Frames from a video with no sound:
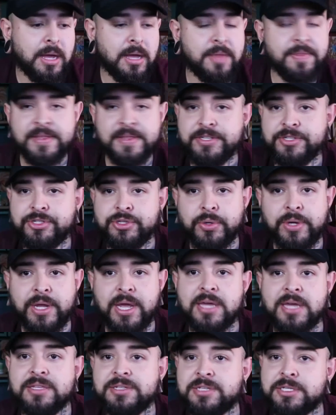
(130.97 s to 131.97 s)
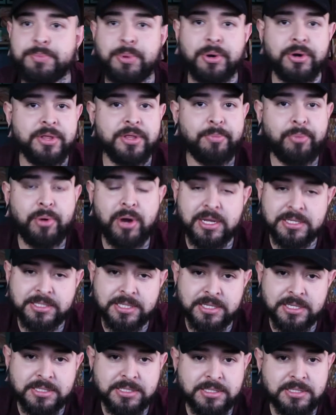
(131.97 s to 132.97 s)
This is okay. This is part of the
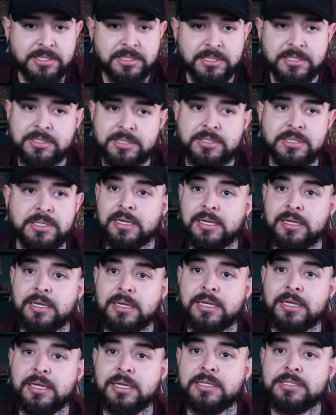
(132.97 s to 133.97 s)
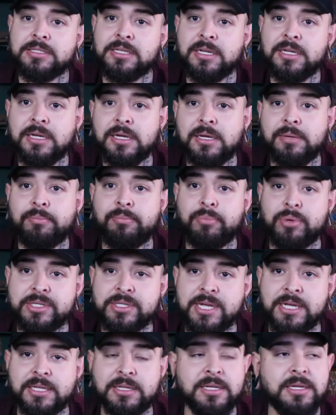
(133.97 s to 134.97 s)
process. It is gonna
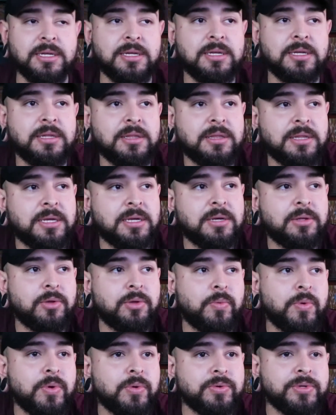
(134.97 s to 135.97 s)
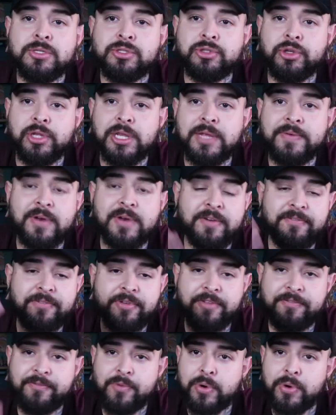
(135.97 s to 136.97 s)
protect the wound. So you leave it on for
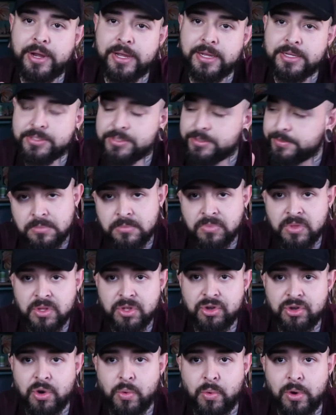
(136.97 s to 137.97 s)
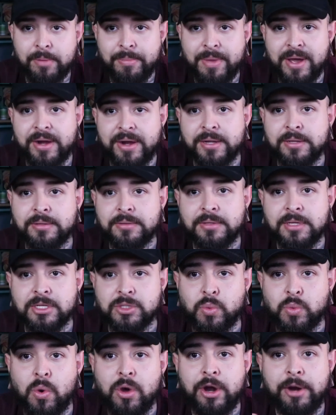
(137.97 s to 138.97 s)
the 4 days. You don't worry about it.
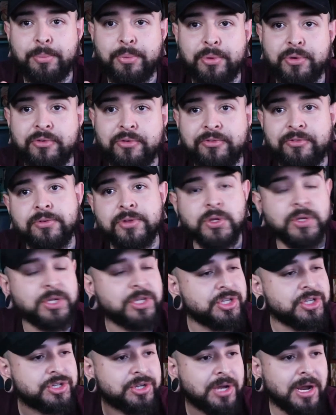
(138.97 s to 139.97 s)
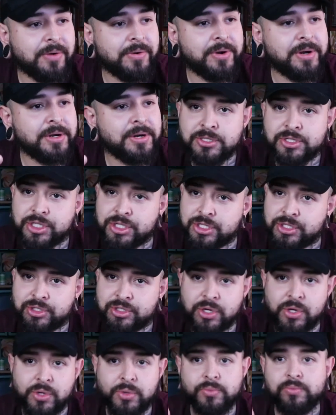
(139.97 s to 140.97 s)
It's waterproof. You can shower. Just
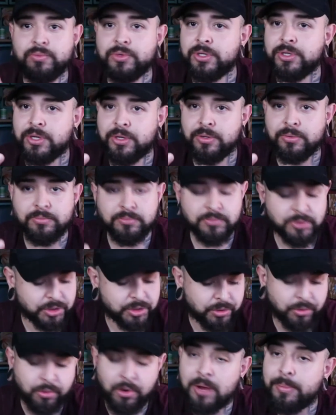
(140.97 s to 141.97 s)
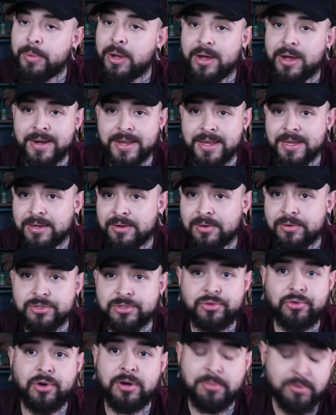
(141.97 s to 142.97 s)
don't, scrub on it or
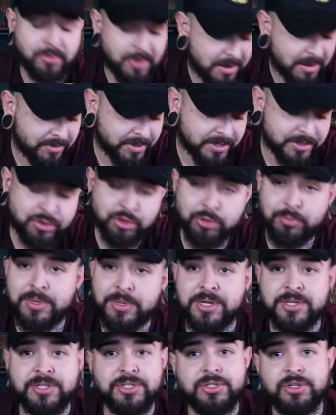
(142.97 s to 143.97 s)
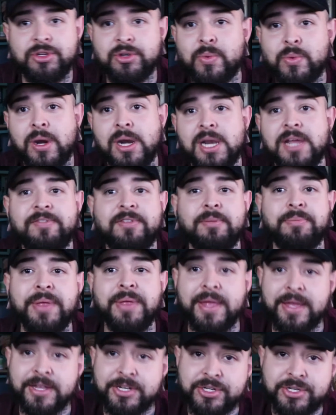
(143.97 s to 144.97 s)
scrub around it too much. You don't want to lift up
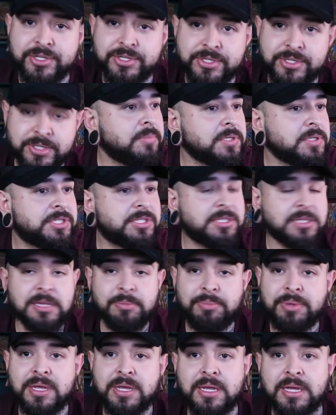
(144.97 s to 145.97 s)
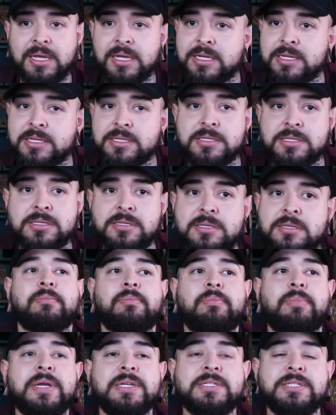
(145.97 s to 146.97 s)
the edges. Sleeping is
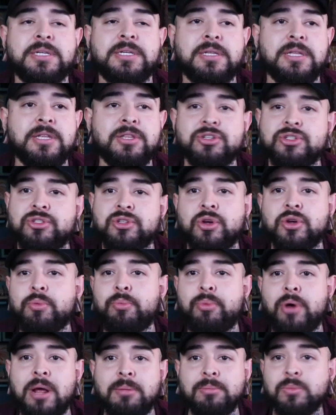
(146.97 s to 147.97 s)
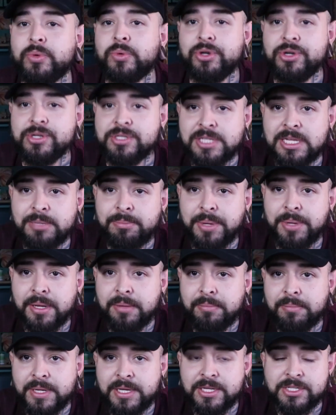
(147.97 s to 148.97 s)
basically, there's no problem when you're
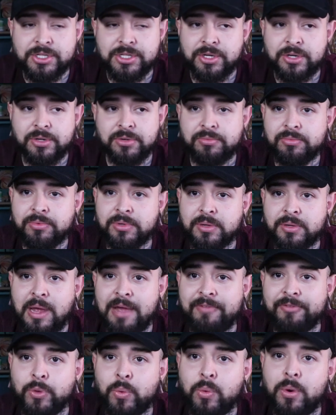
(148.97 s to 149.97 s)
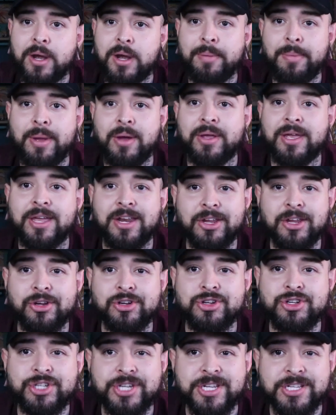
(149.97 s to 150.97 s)
sleeping because you don't have to worry about getting your
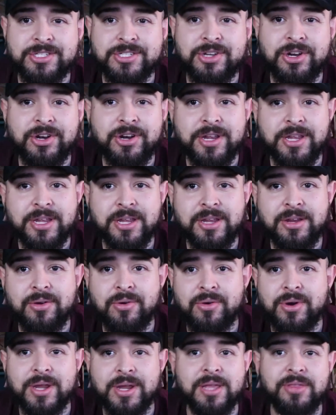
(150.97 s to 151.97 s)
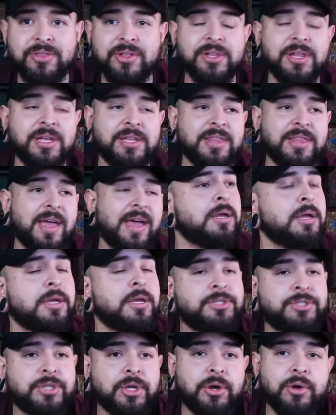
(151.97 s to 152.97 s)
sheets dirty or anything like that.
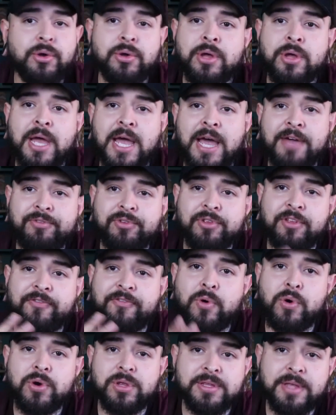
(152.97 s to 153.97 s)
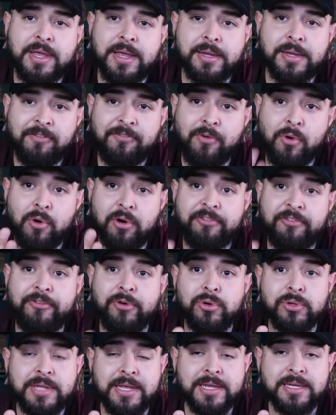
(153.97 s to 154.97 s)
So after the 4th day, 4
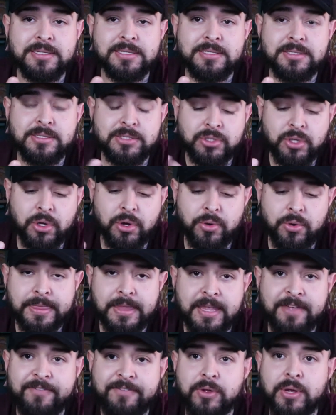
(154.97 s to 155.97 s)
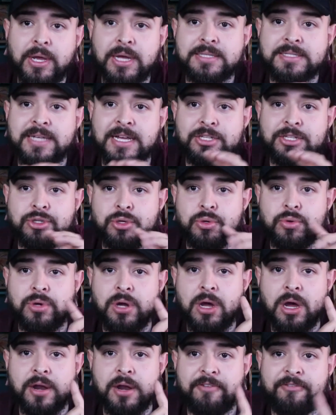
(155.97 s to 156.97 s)
full days. So if you got tattooed
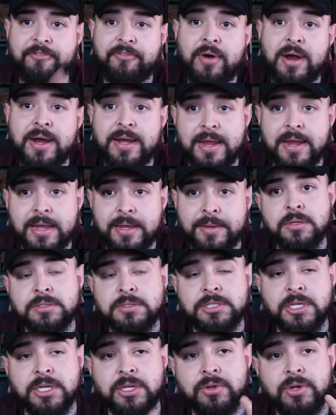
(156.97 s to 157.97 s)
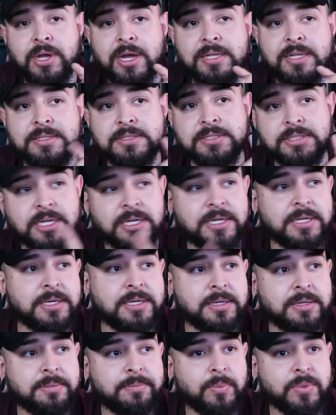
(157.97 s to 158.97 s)
on a Friday, say you got
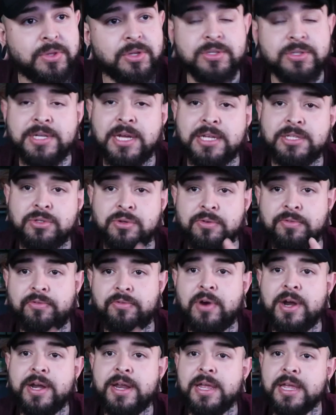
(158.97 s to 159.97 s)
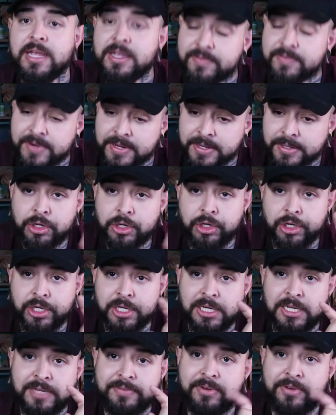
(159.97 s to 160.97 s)
done with your tattoo Friday evening, you're
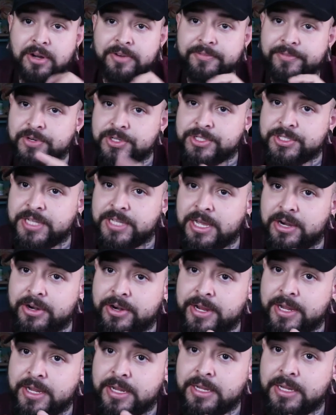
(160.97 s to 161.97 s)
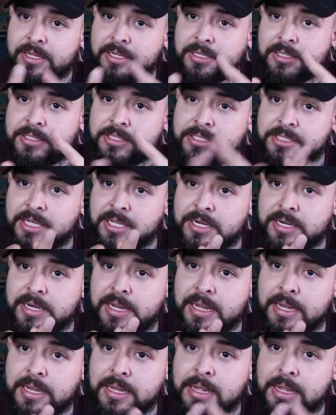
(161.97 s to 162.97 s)
gonna leave it on for Saturday,
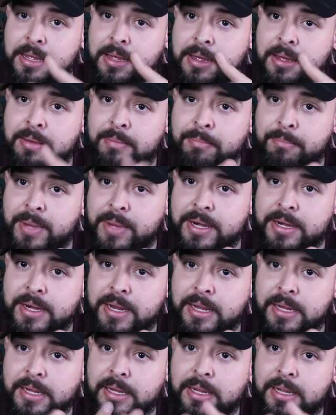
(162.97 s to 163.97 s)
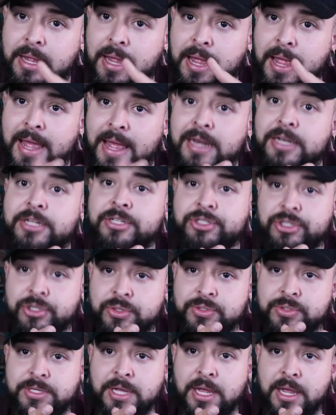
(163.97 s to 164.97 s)
Sunday, Monday, and
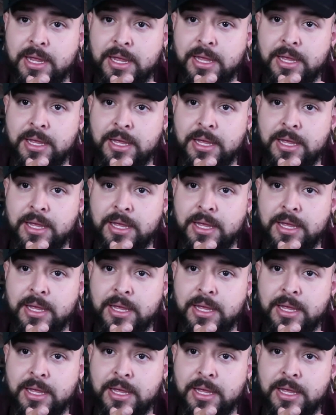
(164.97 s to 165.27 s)
Tuesday.